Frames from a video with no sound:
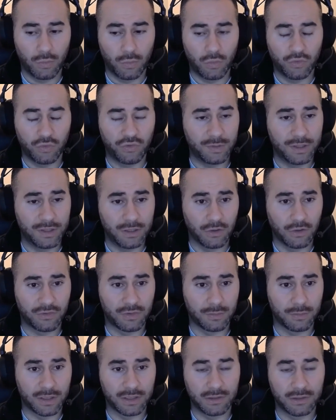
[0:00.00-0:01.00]
What do you mean you
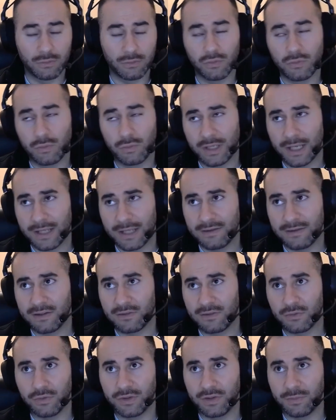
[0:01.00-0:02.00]
lost the money? Oh, we lent
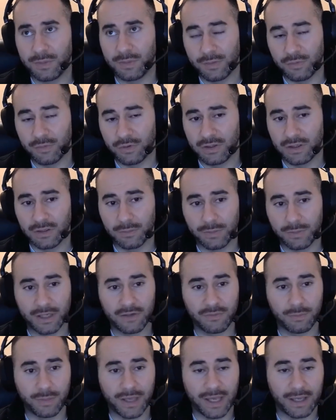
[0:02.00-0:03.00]
it to all these people who didn't
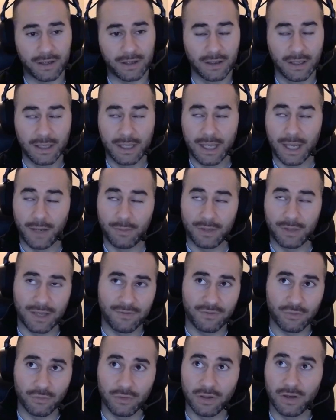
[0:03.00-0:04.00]
pay us back, and we
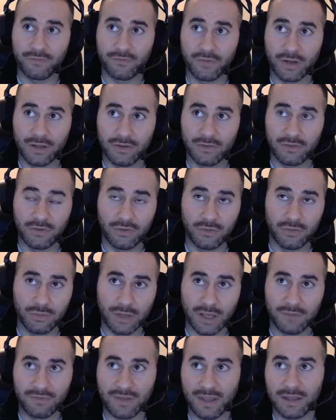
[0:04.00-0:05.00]
gave it to all our friends
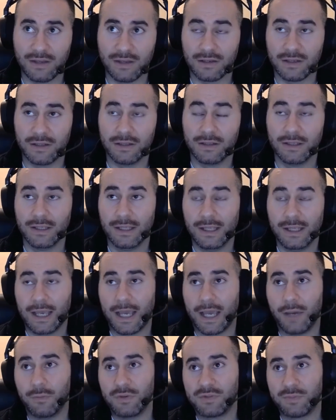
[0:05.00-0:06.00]
who have taken it,
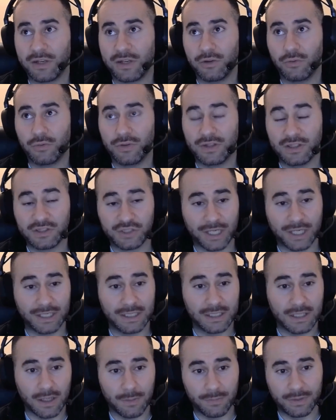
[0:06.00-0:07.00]
and we spent it on all these
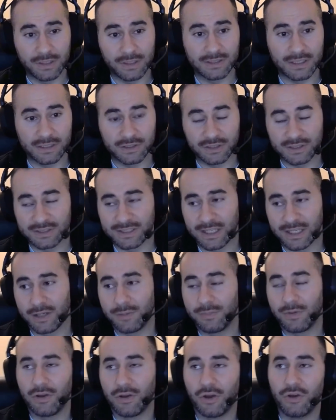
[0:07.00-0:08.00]
shady companies that just set
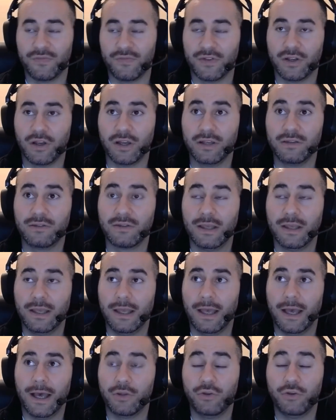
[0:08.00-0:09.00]
up overnight,
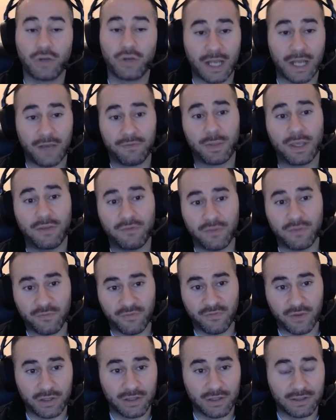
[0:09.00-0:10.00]
but you're going to have to pay for
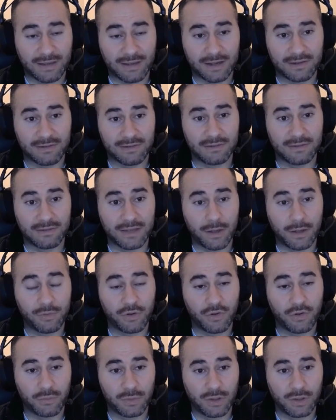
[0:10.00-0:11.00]
it via your taxes now
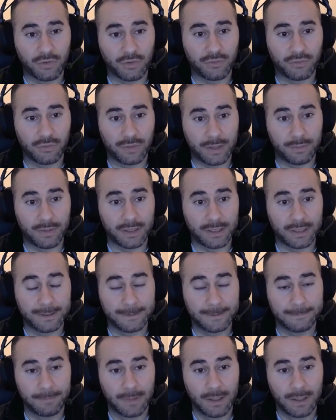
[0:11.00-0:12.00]
because we lost all that money.
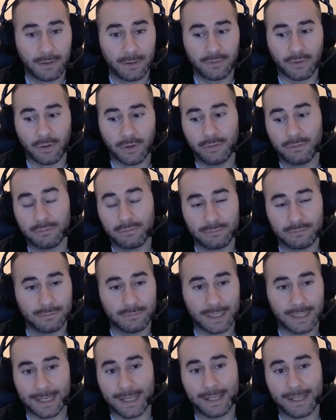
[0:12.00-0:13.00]
So
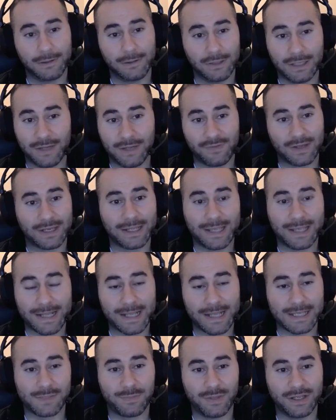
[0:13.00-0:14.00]
again, you're never going to
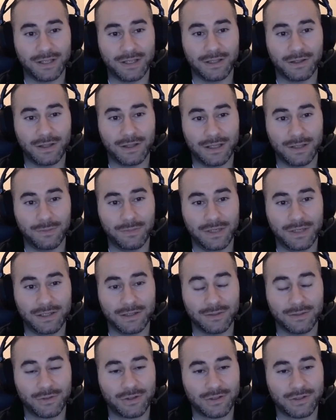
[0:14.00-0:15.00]
get that spin in the
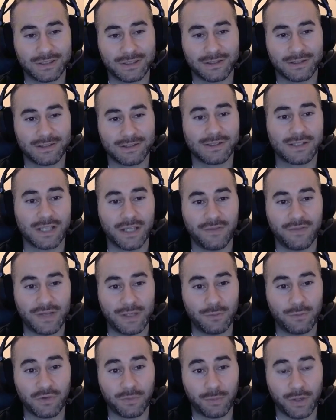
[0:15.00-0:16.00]
media, because it doesn't serve
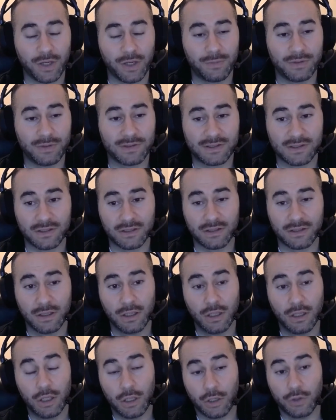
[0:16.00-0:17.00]
anyone's purpose to
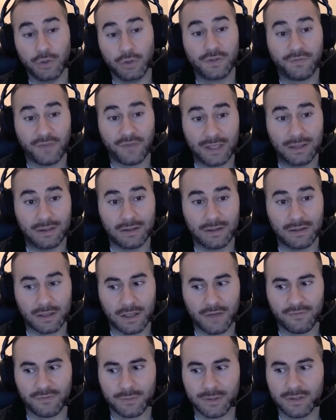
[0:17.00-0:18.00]
lose faith in
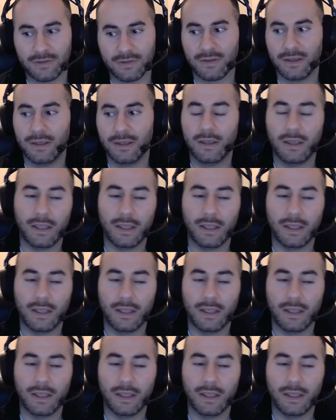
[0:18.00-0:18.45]
the government.